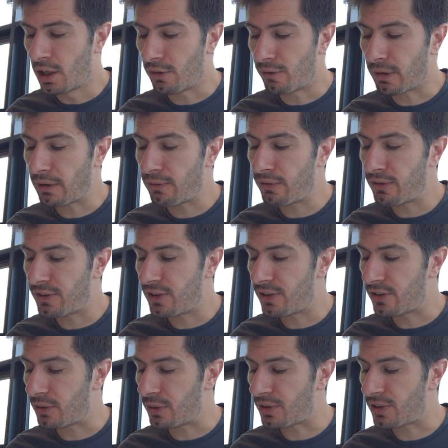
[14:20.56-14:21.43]

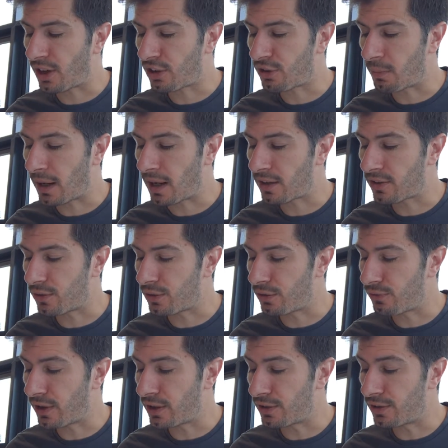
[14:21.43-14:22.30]
references to a suspect or
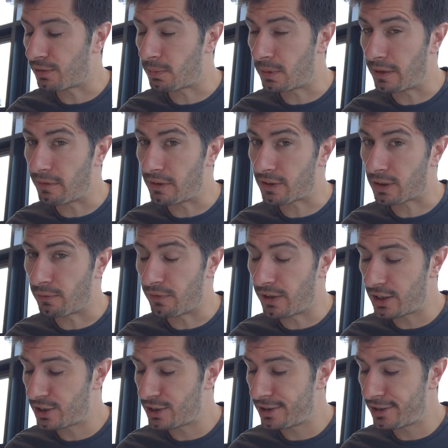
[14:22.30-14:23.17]
defendant's previous
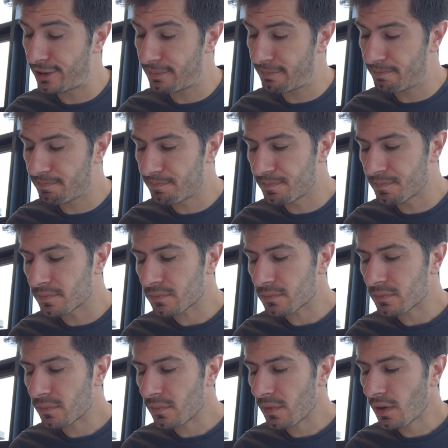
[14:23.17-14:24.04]
convictions,
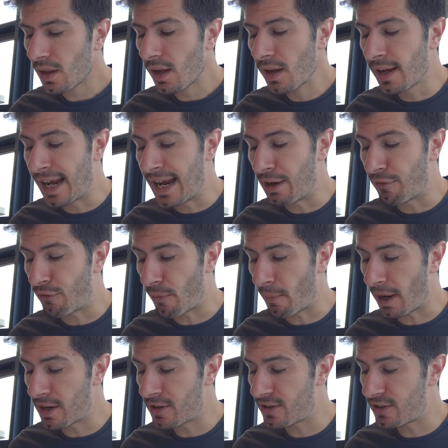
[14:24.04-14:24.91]

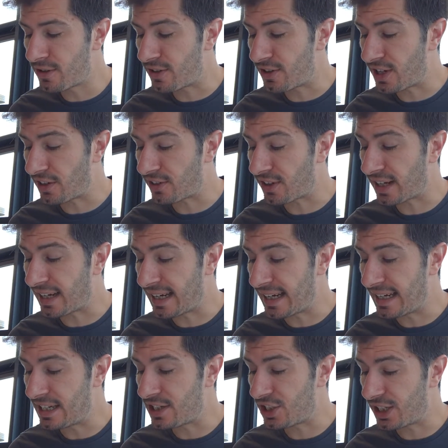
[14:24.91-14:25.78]
information suggesting
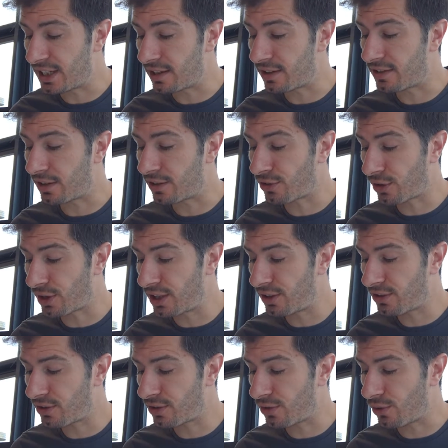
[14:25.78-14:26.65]
he/she is
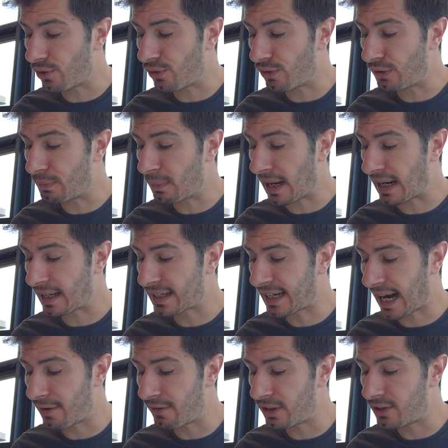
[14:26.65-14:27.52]
dishonest or of bad
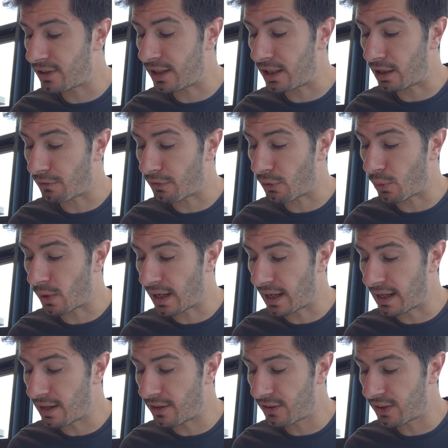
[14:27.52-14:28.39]
character in other
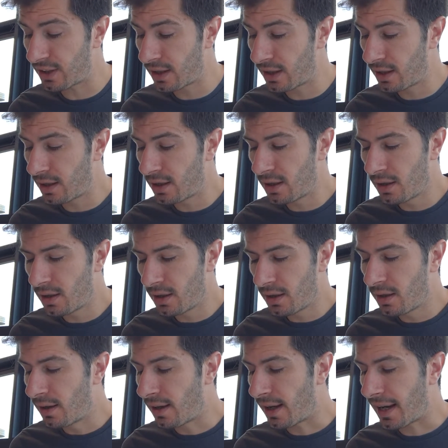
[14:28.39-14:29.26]
ways,
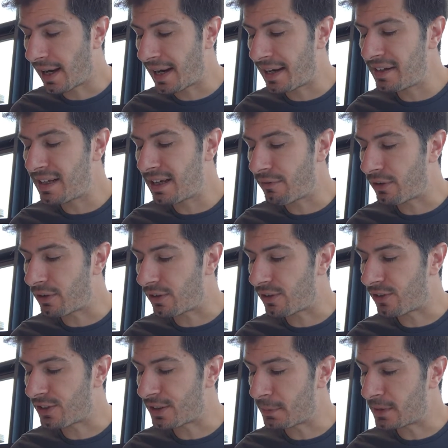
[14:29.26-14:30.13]
any
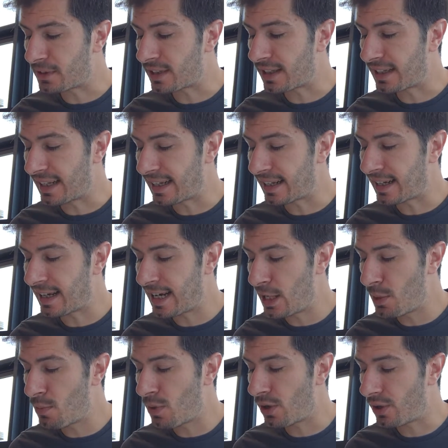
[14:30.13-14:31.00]
evidence seeming to link
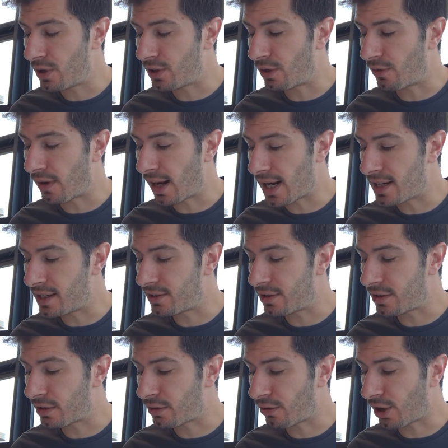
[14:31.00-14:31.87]
him/her directly
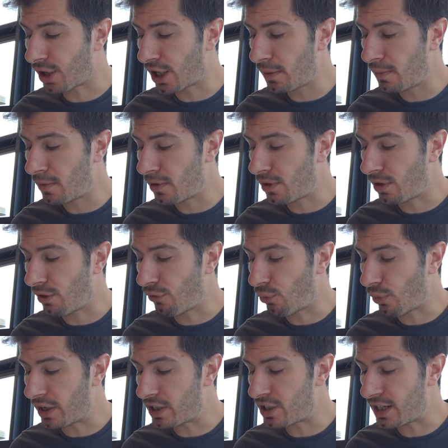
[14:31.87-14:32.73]
to the crime
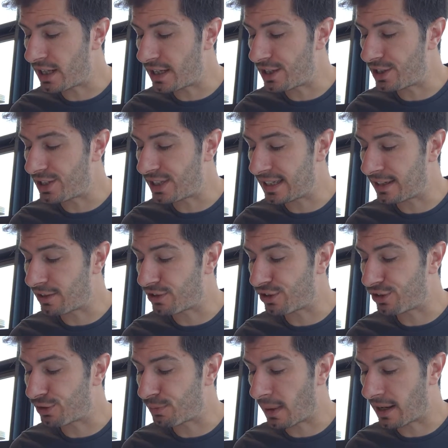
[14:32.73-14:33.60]
of which he/she
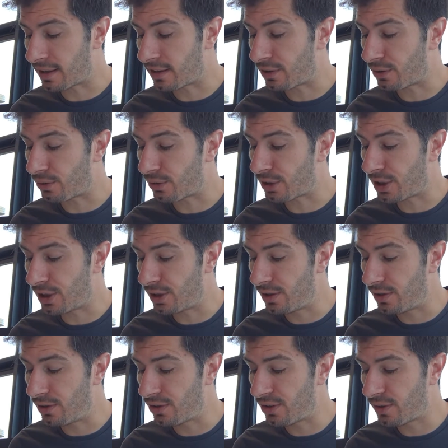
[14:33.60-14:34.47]
is suspected or
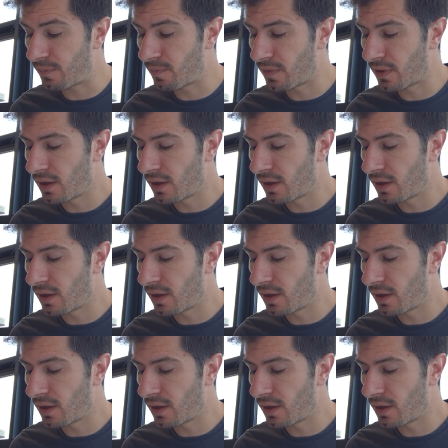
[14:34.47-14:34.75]
accused,